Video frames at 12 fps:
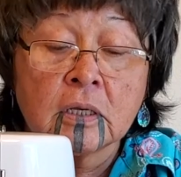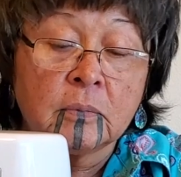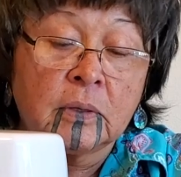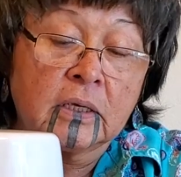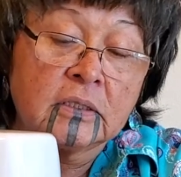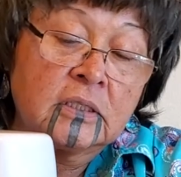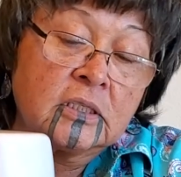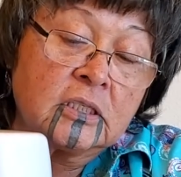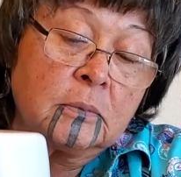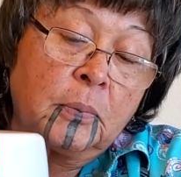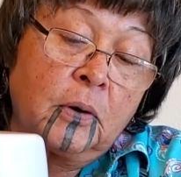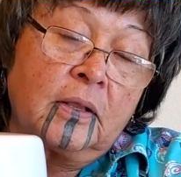because this is the
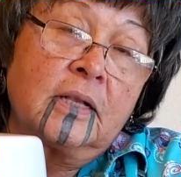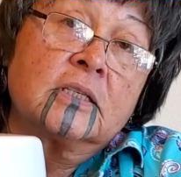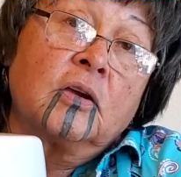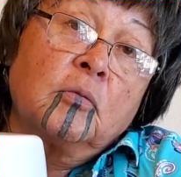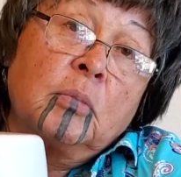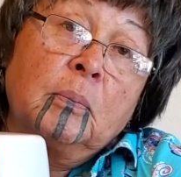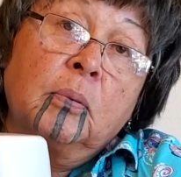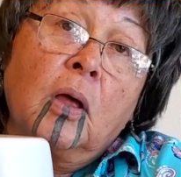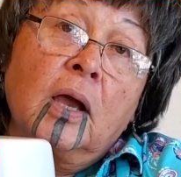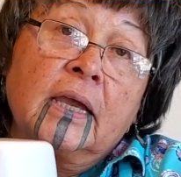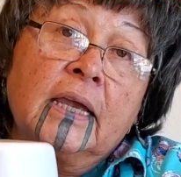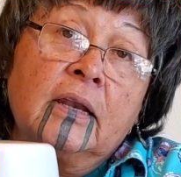part that's going to be
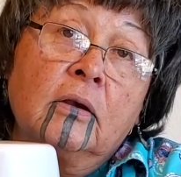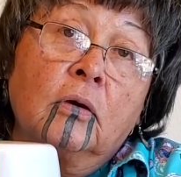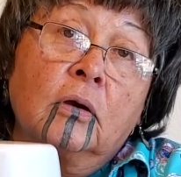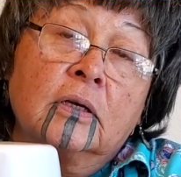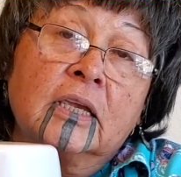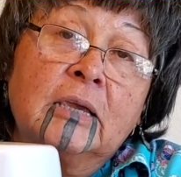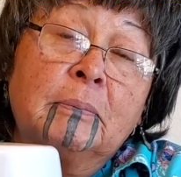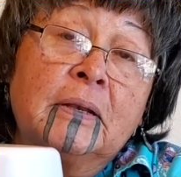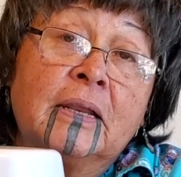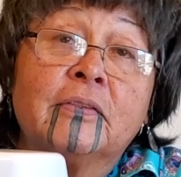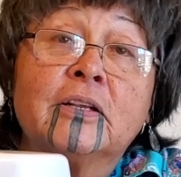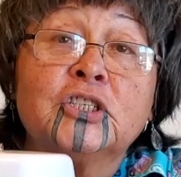blocking or keeping
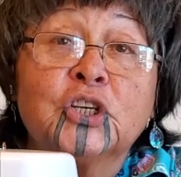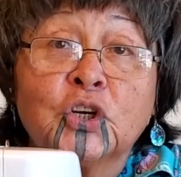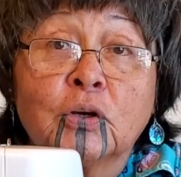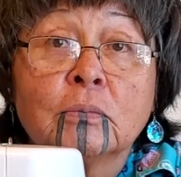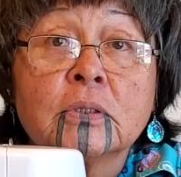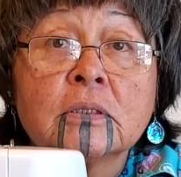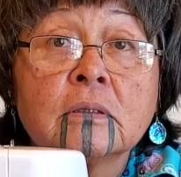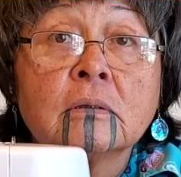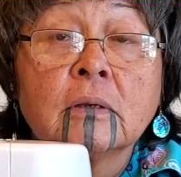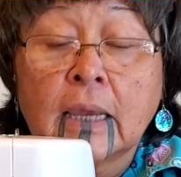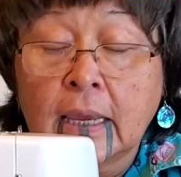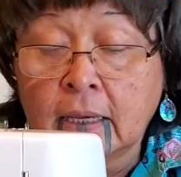in the germs.
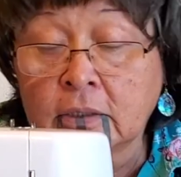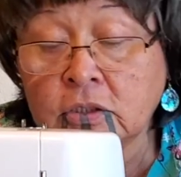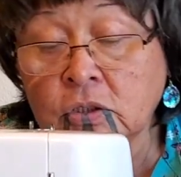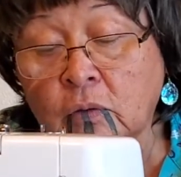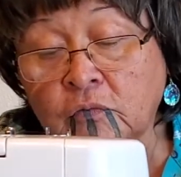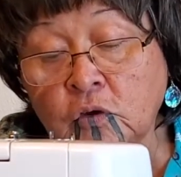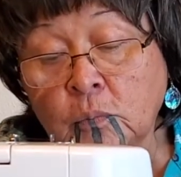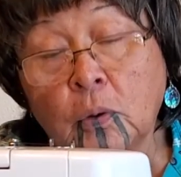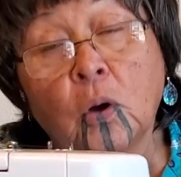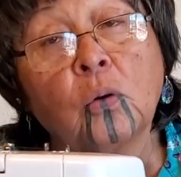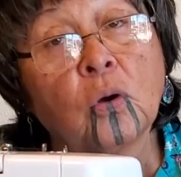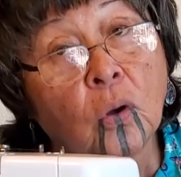And so if you
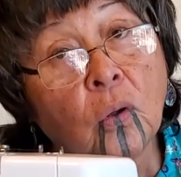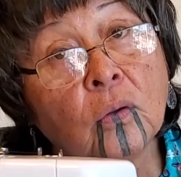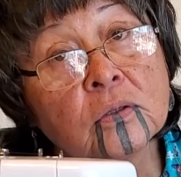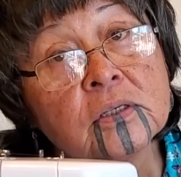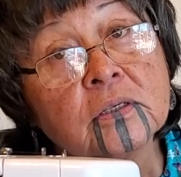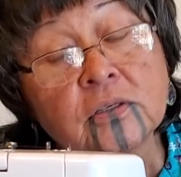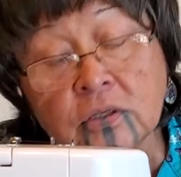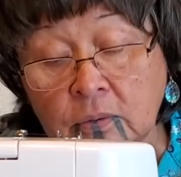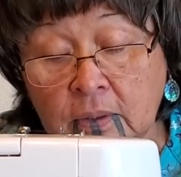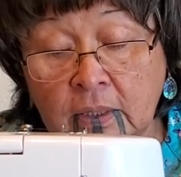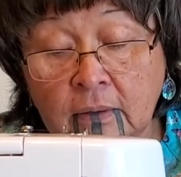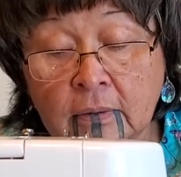poke holes into
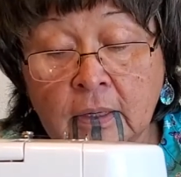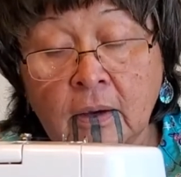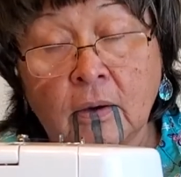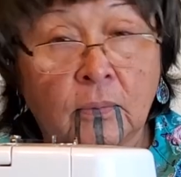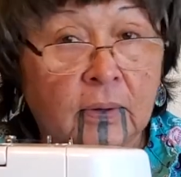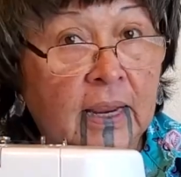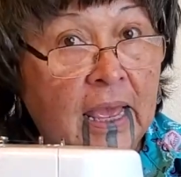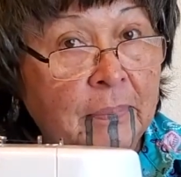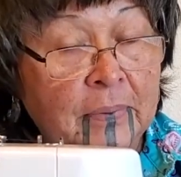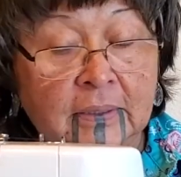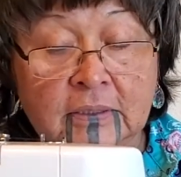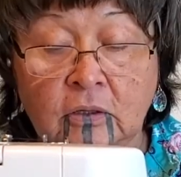it, what
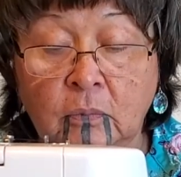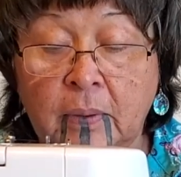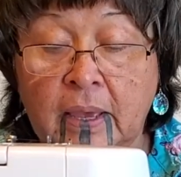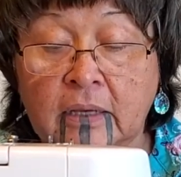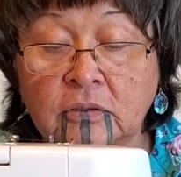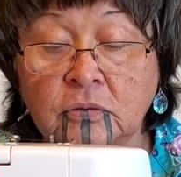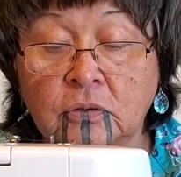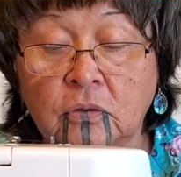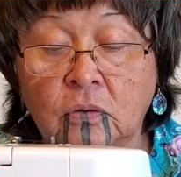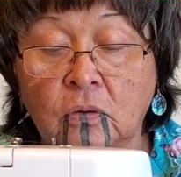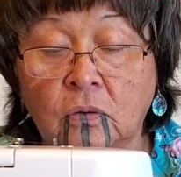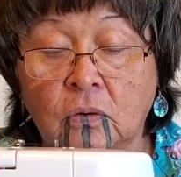happens? It'll pass through the
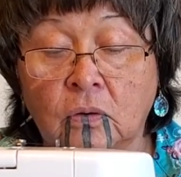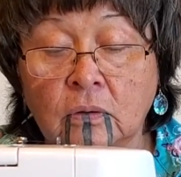hole.